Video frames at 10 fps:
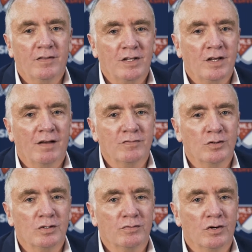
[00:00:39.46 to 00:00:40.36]
I think you have
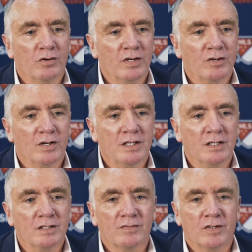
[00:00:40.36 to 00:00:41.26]
all the raw
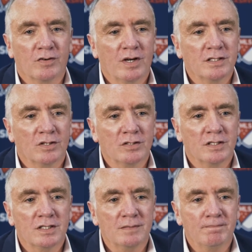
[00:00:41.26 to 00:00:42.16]
ingredients for a great soccer
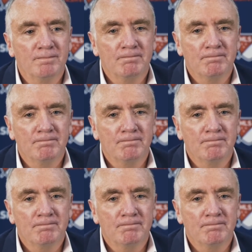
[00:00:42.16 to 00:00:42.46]
team.